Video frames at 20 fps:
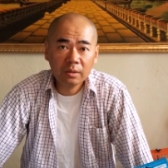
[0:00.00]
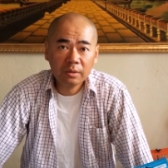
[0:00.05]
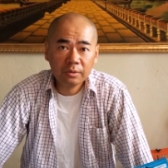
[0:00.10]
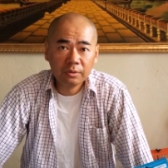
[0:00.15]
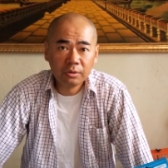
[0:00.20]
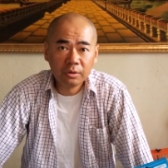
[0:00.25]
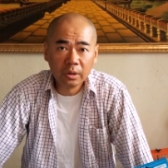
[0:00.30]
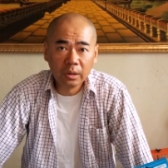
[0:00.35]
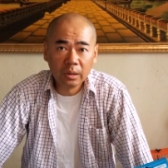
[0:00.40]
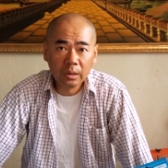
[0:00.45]

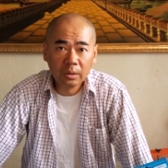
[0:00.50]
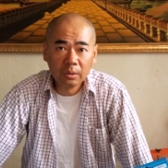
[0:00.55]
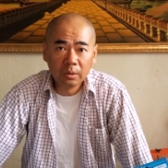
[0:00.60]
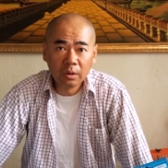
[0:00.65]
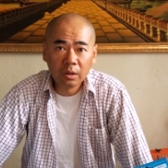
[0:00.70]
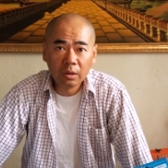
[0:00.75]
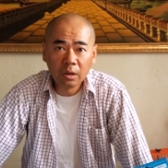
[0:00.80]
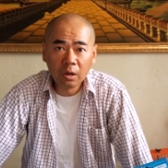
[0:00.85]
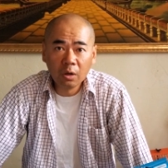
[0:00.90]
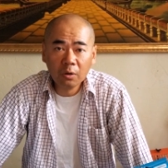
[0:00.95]
So
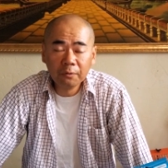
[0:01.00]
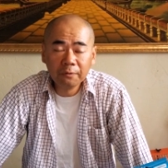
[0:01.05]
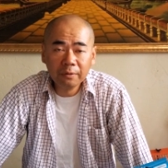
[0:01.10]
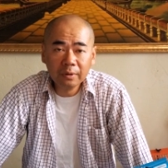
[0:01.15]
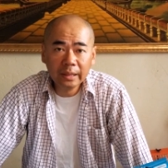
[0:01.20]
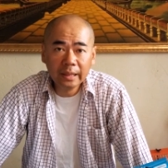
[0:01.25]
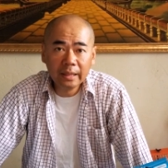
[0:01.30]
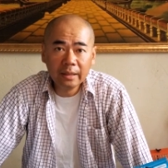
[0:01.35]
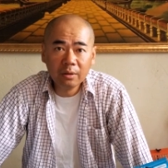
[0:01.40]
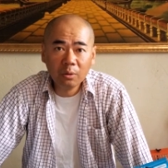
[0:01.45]

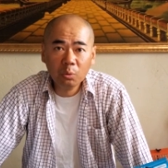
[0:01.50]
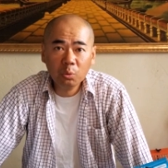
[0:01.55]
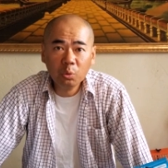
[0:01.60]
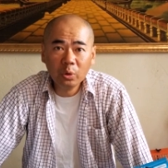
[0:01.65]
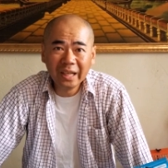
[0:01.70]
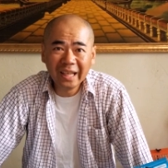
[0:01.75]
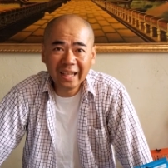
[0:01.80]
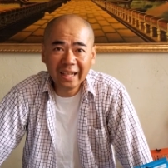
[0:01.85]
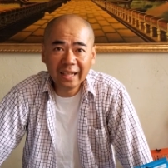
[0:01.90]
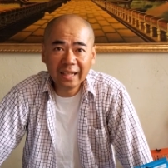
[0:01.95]
hopefully the
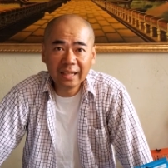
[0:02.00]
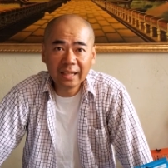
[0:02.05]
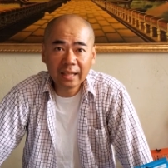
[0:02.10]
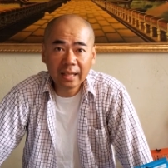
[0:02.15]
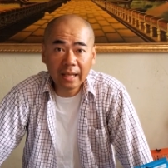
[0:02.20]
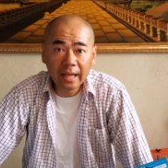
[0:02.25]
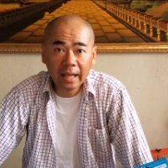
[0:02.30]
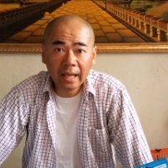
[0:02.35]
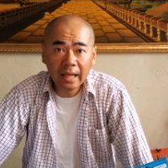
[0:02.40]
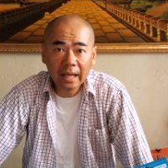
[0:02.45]
wind
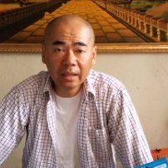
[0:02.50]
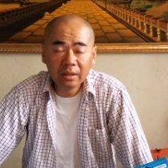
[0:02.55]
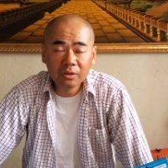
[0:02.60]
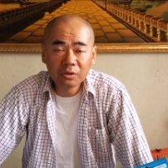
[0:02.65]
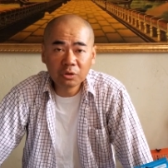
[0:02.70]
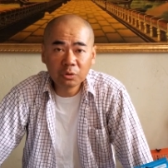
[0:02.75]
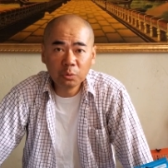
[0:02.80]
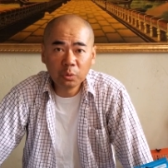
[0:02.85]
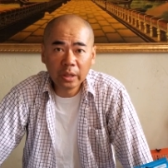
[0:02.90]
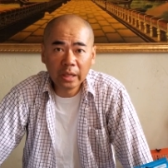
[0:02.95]
and the
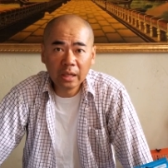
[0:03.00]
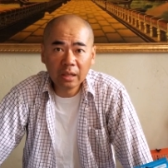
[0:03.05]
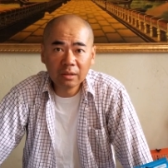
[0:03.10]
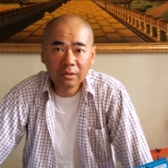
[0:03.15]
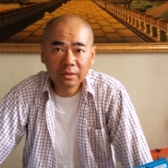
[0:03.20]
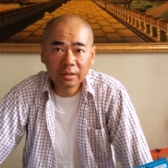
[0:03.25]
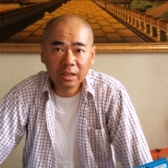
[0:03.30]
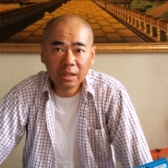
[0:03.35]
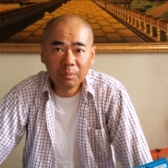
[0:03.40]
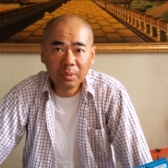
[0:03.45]
swell
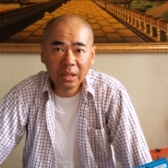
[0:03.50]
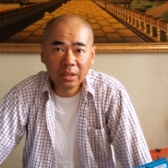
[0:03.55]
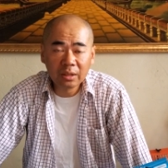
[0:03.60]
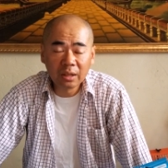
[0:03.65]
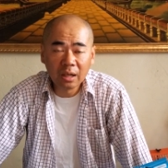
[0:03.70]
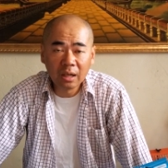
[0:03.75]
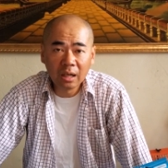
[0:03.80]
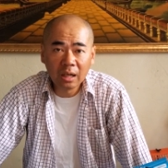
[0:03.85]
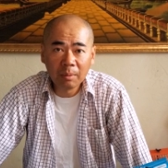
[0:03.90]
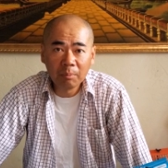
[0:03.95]
is going to be
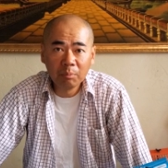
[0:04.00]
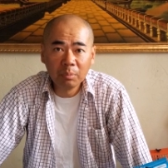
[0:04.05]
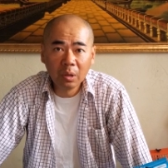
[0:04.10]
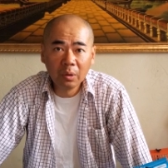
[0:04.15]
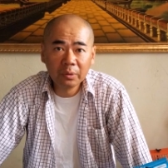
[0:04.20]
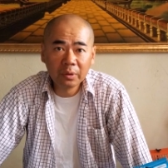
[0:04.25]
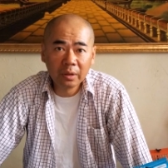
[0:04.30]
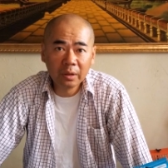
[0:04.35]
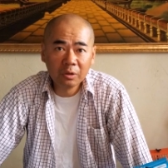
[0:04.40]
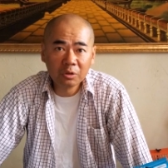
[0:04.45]
calm.
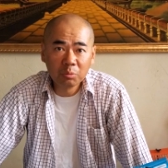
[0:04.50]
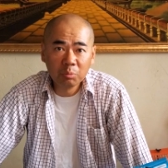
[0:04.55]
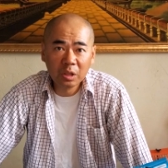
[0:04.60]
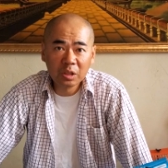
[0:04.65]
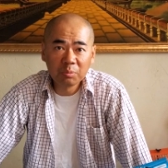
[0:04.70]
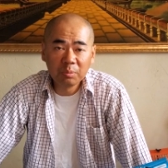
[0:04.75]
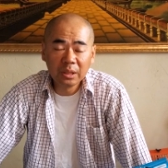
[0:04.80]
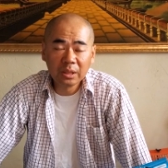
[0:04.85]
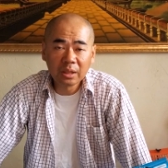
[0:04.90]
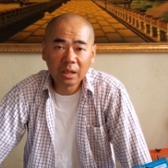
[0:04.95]
Both of those
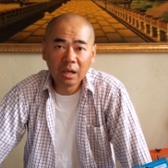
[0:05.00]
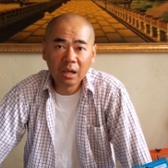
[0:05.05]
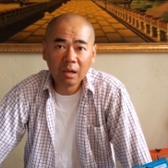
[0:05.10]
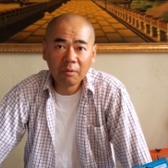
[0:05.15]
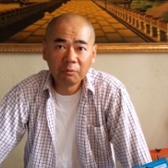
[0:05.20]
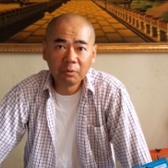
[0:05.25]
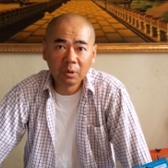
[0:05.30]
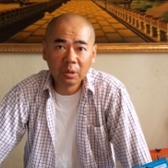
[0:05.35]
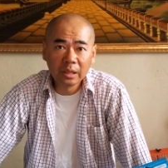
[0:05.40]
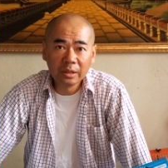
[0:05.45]
must be
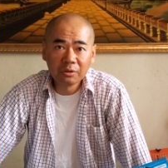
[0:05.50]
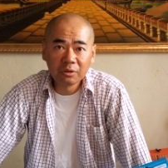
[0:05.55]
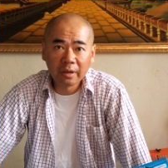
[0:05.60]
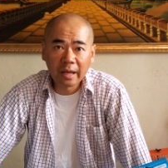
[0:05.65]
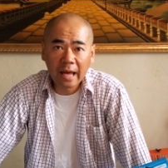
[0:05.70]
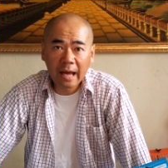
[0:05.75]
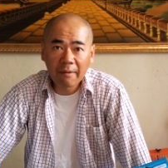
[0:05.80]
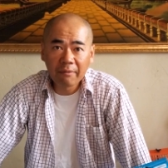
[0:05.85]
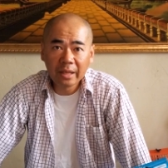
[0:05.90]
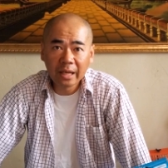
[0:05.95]
calm for us to
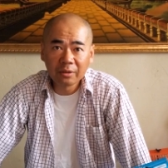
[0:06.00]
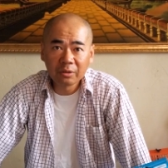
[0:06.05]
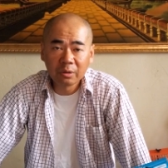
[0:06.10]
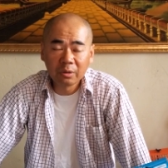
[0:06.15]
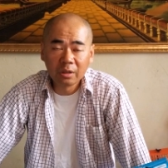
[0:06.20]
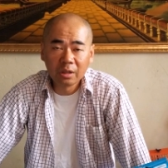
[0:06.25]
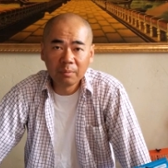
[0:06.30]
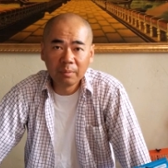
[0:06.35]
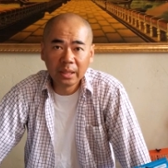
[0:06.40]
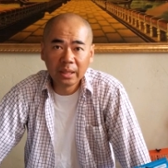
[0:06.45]
have that
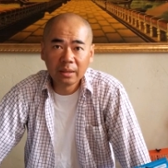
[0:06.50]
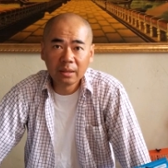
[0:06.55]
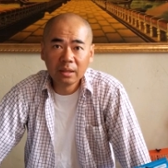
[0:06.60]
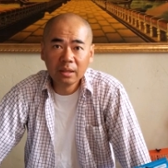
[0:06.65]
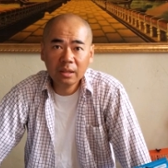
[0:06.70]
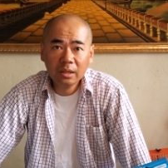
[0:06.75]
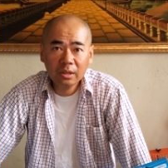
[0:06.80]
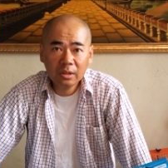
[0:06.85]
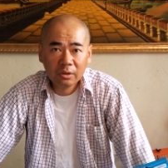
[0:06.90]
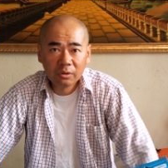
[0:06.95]
tournament.
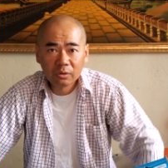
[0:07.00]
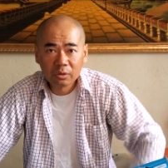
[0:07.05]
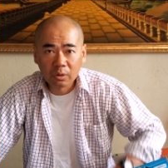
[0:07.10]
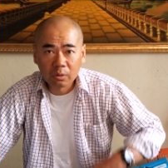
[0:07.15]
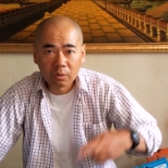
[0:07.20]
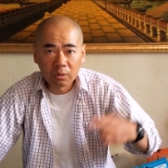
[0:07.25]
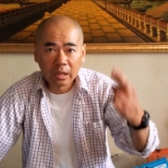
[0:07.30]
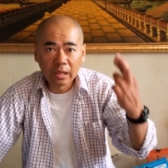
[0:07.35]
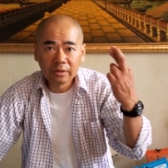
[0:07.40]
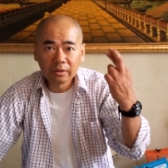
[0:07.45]
So
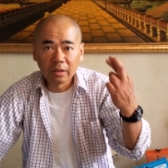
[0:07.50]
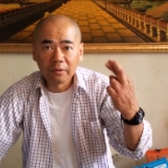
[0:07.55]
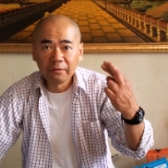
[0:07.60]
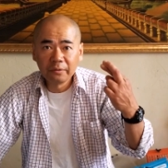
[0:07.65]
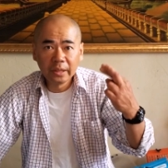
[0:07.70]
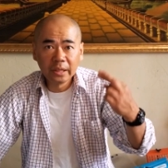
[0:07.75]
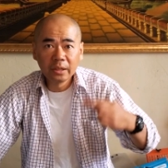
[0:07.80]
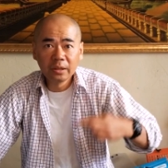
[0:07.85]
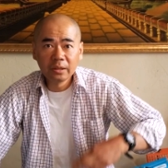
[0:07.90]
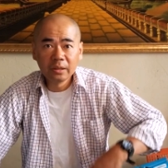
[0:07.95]
cross our
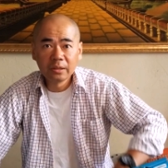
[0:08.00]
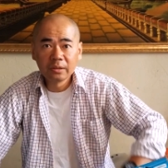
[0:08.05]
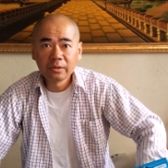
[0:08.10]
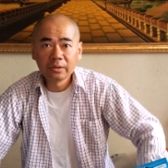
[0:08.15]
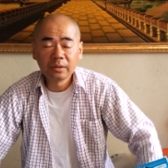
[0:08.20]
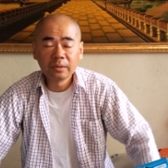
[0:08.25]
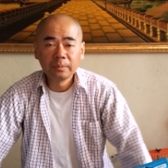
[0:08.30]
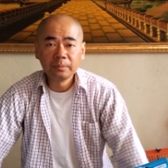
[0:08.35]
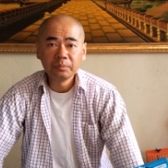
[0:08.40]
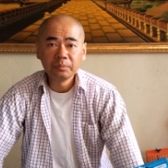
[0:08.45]
fingers.